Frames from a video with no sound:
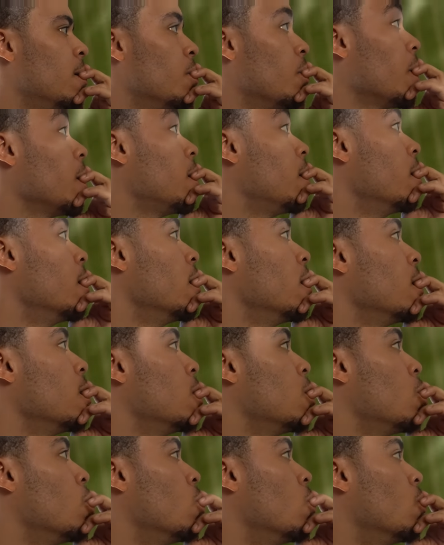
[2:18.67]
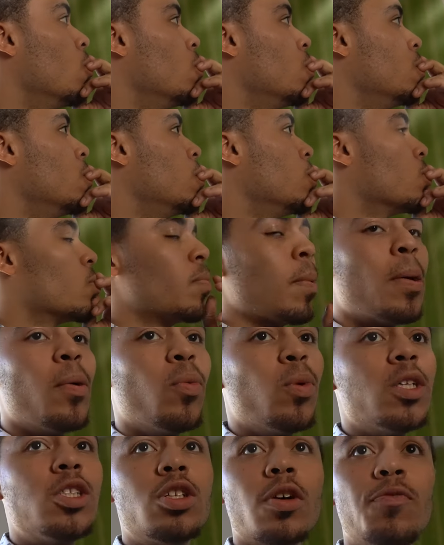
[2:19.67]
Wait, remember
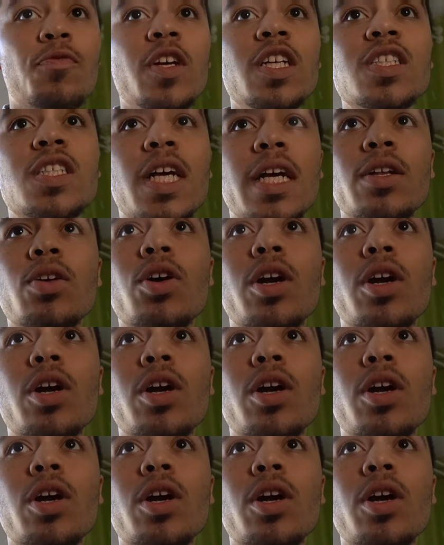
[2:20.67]
what Jafin said